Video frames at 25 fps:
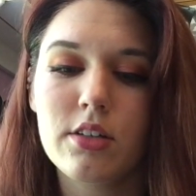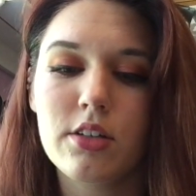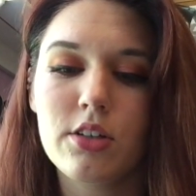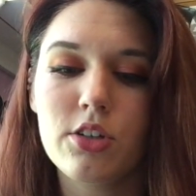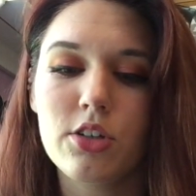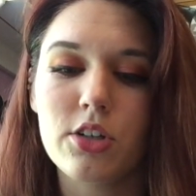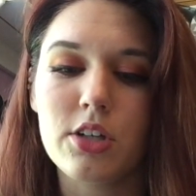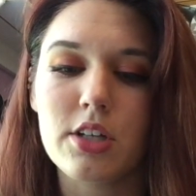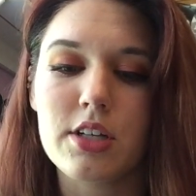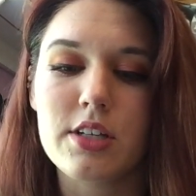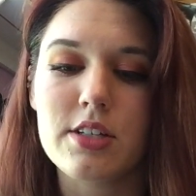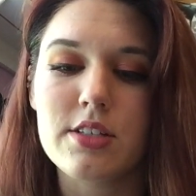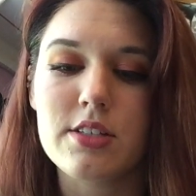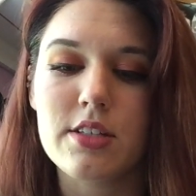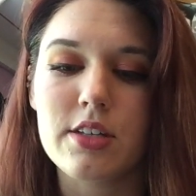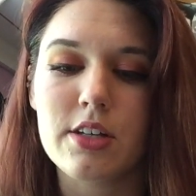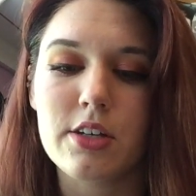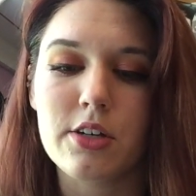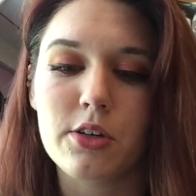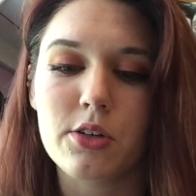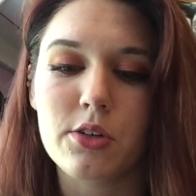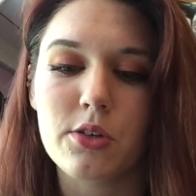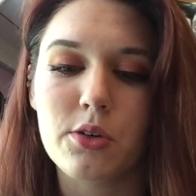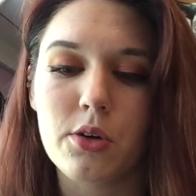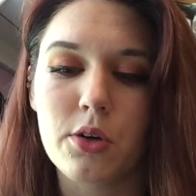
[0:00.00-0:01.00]
Crease,
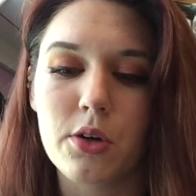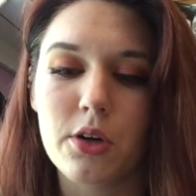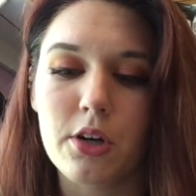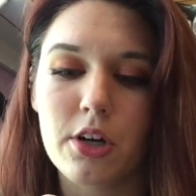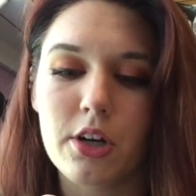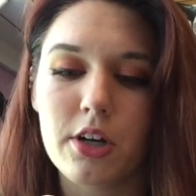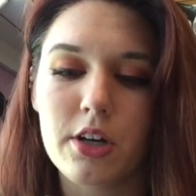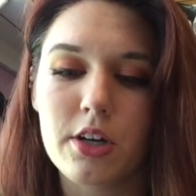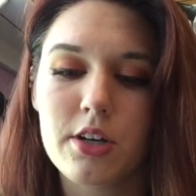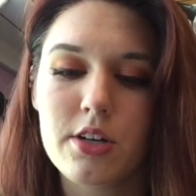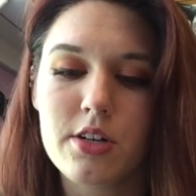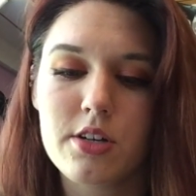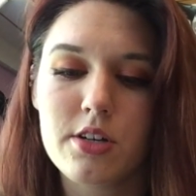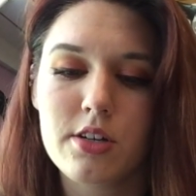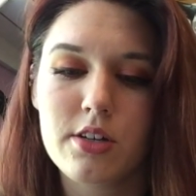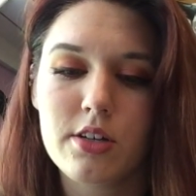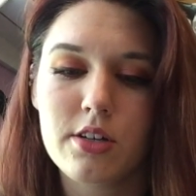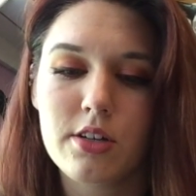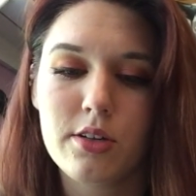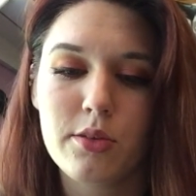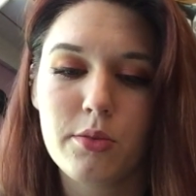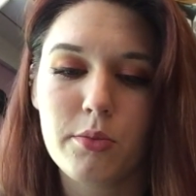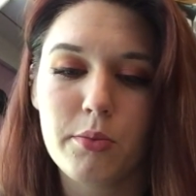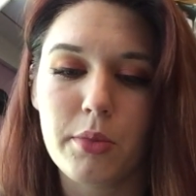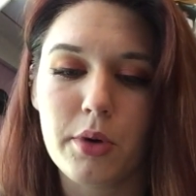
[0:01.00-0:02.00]
inner corner,
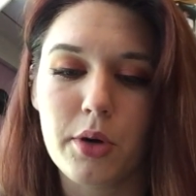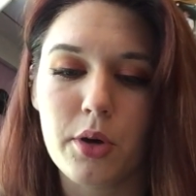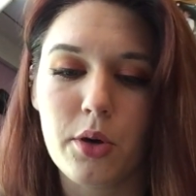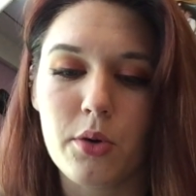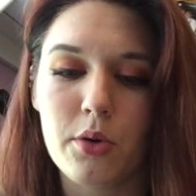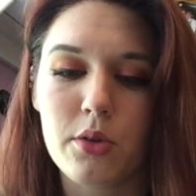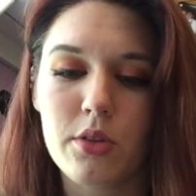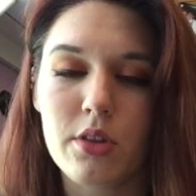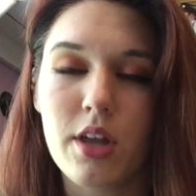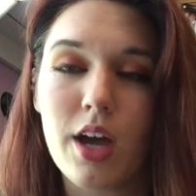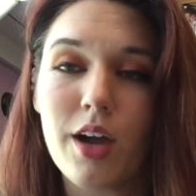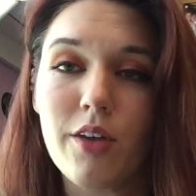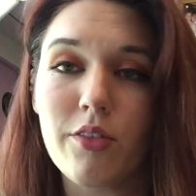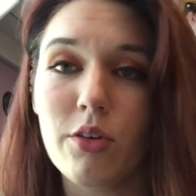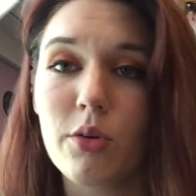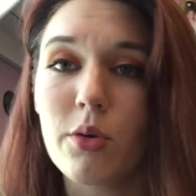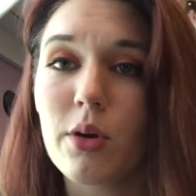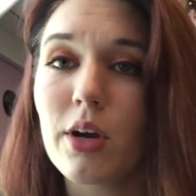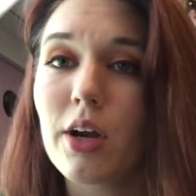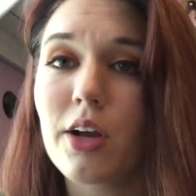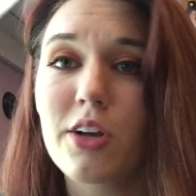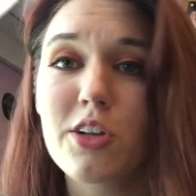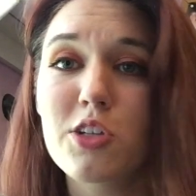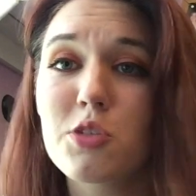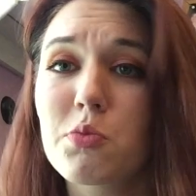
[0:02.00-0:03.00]
both,
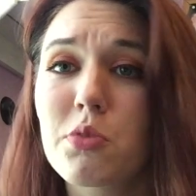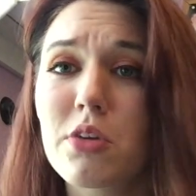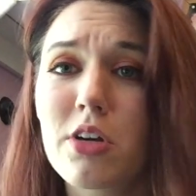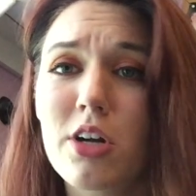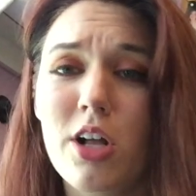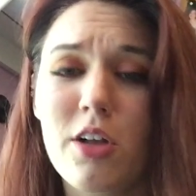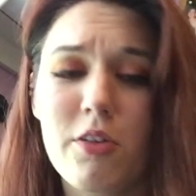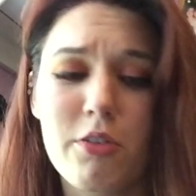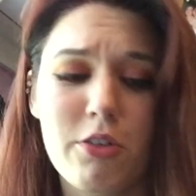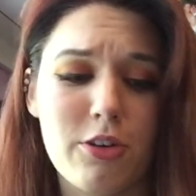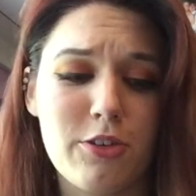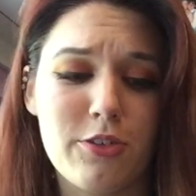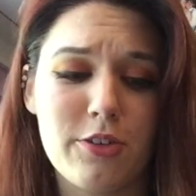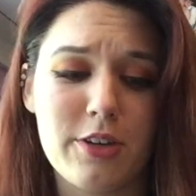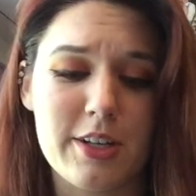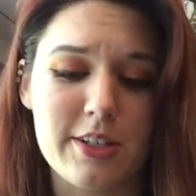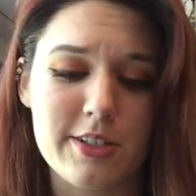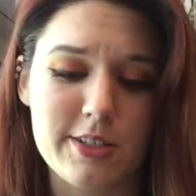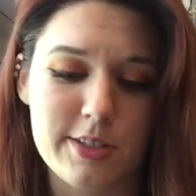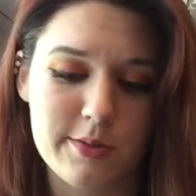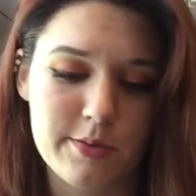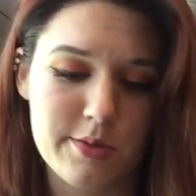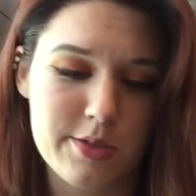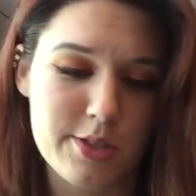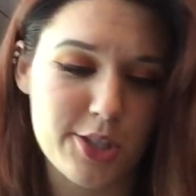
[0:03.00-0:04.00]
everywhere. Just put it all over your
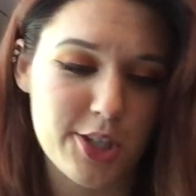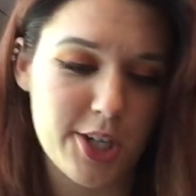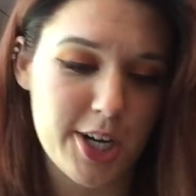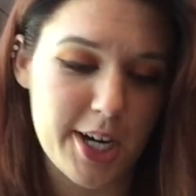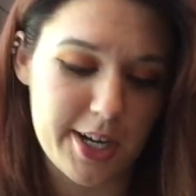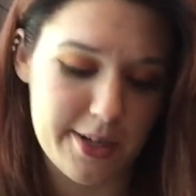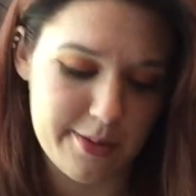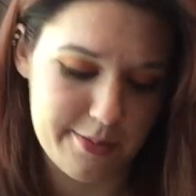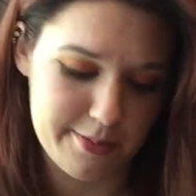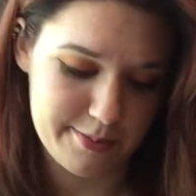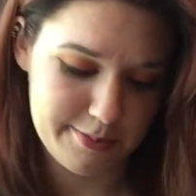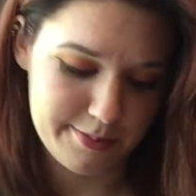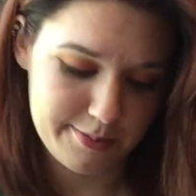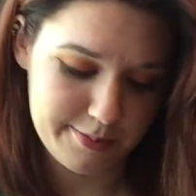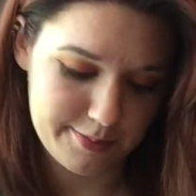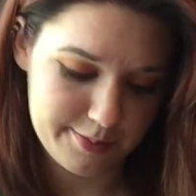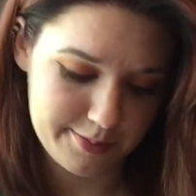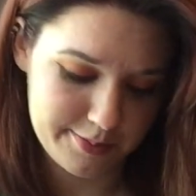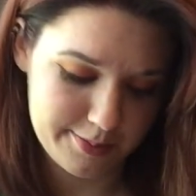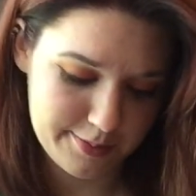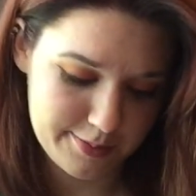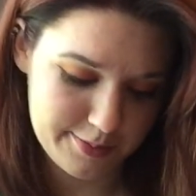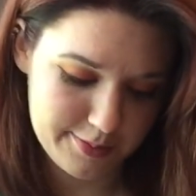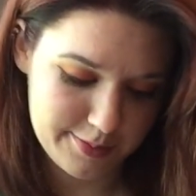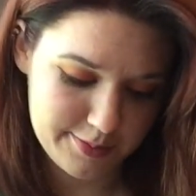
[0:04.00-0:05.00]
face. It's great.
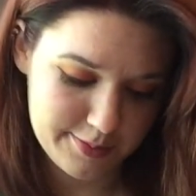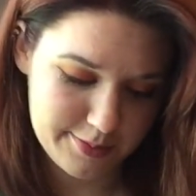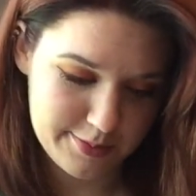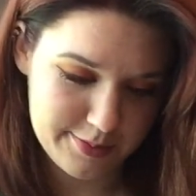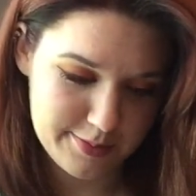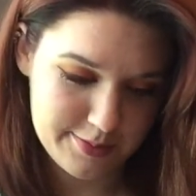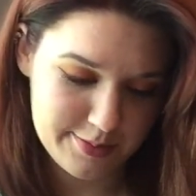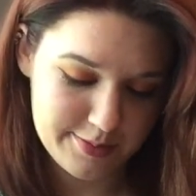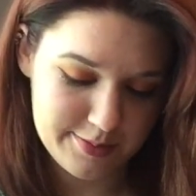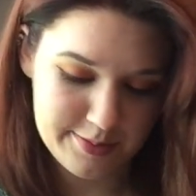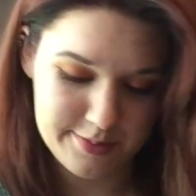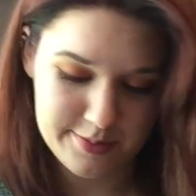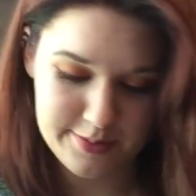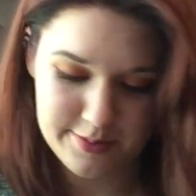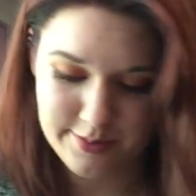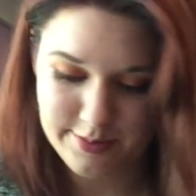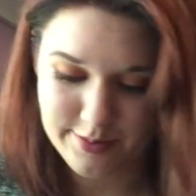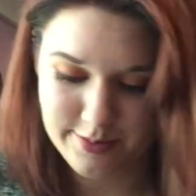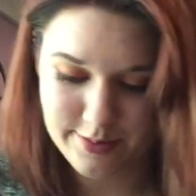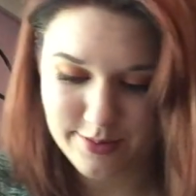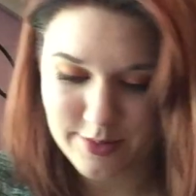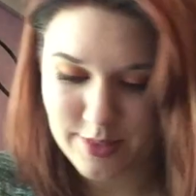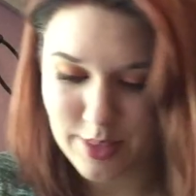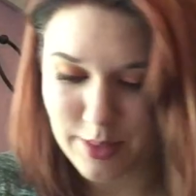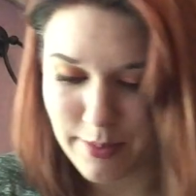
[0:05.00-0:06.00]

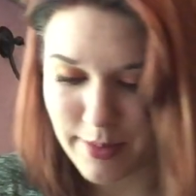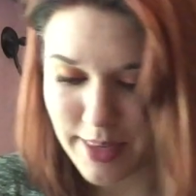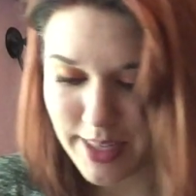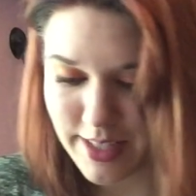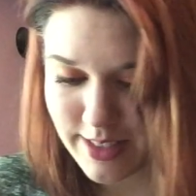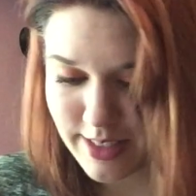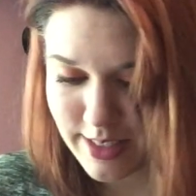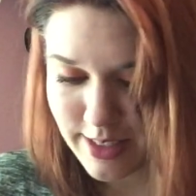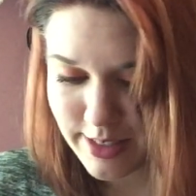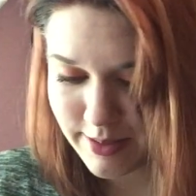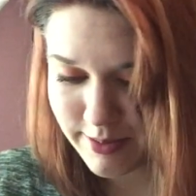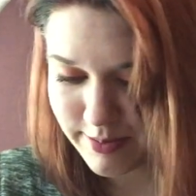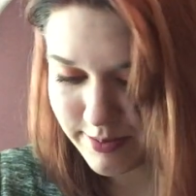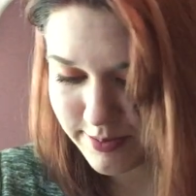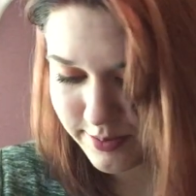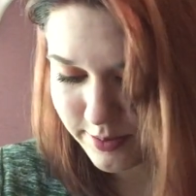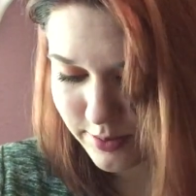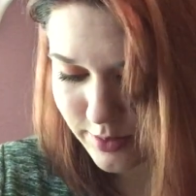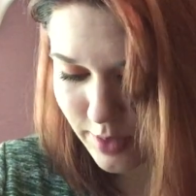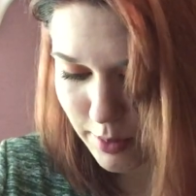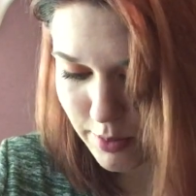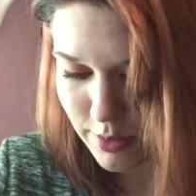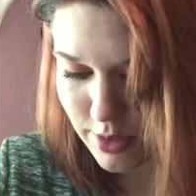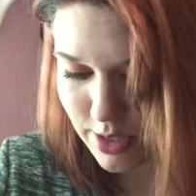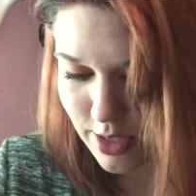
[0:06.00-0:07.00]
It's amazing.
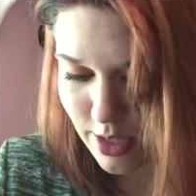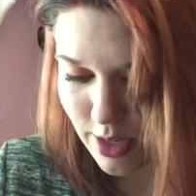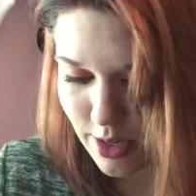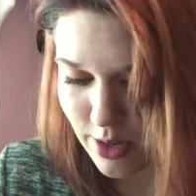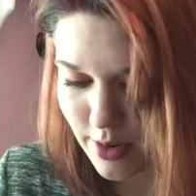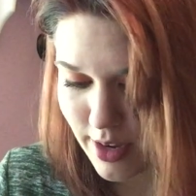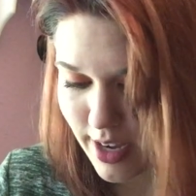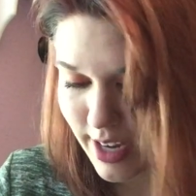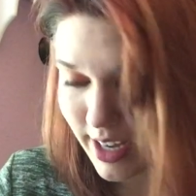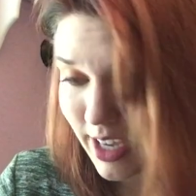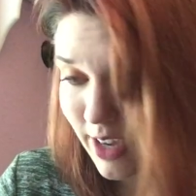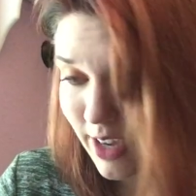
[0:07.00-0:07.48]
I